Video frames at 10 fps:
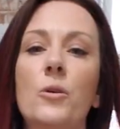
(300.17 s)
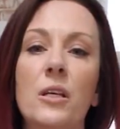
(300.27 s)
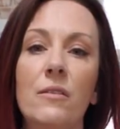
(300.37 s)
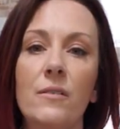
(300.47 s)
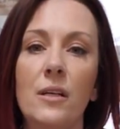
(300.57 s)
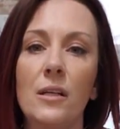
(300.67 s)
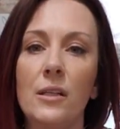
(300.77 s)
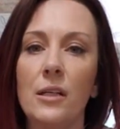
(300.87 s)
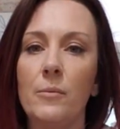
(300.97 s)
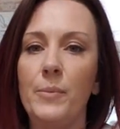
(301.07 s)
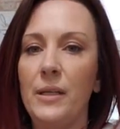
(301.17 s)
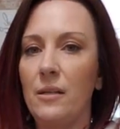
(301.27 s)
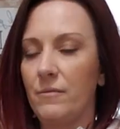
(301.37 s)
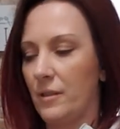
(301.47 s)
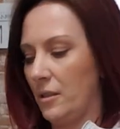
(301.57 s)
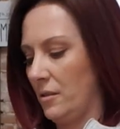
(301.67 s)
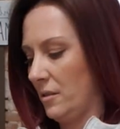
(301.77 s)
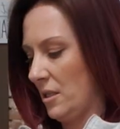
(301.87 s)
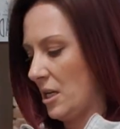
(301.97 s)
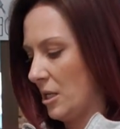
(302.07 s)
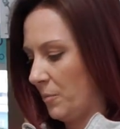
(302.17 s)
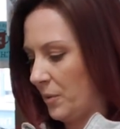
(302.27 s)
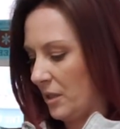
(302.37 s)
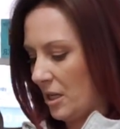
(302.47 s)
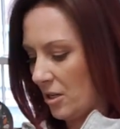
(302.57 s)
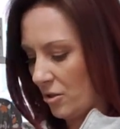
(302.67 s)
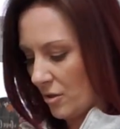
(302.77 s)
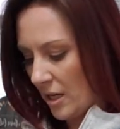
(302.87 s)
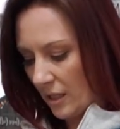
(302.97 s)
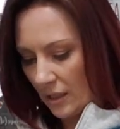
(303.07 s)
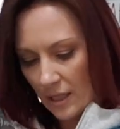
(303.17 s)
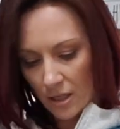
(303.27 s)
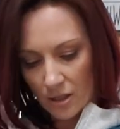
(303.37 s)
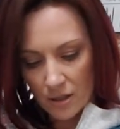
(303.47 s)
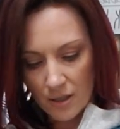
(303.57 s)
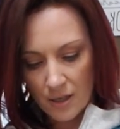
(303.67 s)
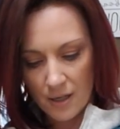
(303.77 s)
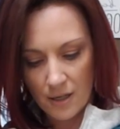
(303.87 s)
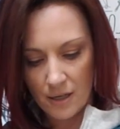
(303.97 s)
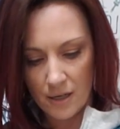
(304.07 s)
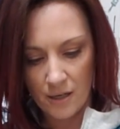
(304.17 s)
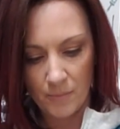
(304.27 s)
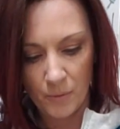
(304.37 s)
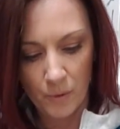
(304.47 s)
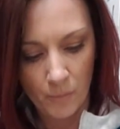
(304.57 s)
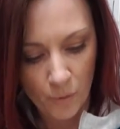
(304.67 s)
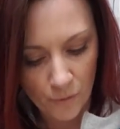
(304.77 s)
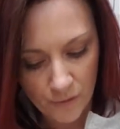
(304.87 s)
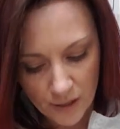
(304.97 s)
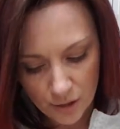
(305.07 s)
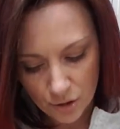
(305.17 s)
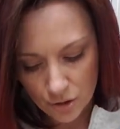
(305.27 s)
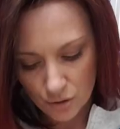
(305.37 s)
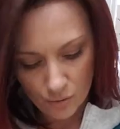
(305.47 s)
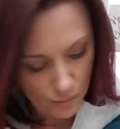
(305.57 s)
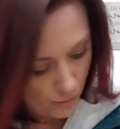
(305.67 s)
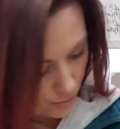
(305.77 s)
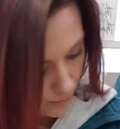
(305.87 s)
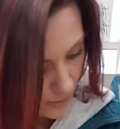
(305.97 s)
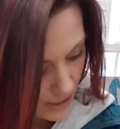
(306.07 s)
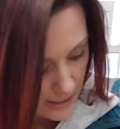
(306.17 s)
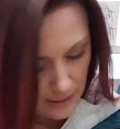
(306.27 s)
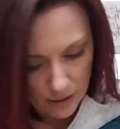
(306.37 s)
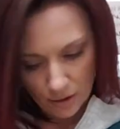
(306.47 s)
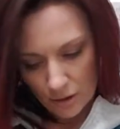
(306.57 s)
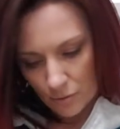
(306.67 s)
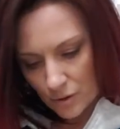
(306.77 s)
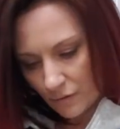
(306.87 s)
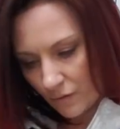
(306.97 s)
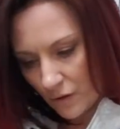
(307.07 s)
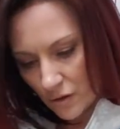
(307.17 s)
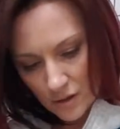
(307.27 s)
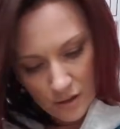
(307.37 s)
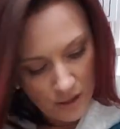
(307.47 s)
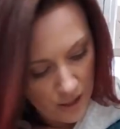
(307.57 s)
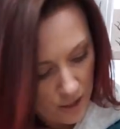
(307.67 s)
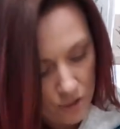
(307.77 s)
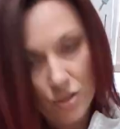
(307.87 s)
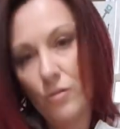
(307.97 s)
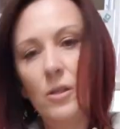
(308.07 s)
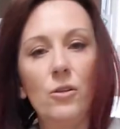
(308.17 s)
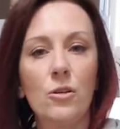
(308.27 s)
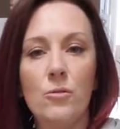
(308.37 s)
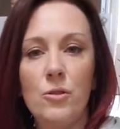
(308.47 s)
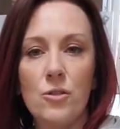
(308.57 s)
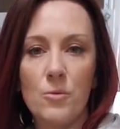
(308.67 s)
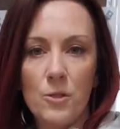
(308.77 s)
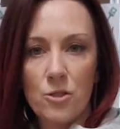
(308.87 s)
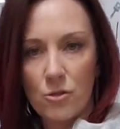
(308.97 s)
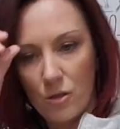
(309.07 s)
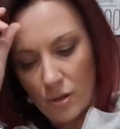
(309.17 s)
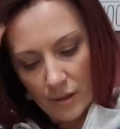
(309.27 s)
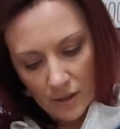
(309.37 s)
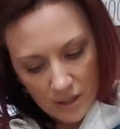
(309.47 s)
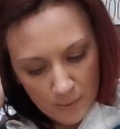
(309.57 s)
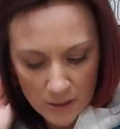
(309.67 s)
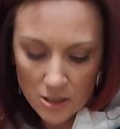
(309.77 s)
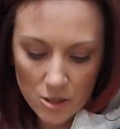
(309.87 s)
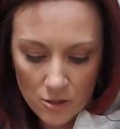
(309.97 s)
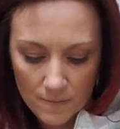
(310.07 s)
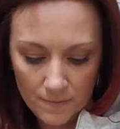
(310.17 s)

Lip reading: give it a little bit of help with a hair dryer later, but we'll move on to painting the nose first. So then you're going to switch to your little sponge,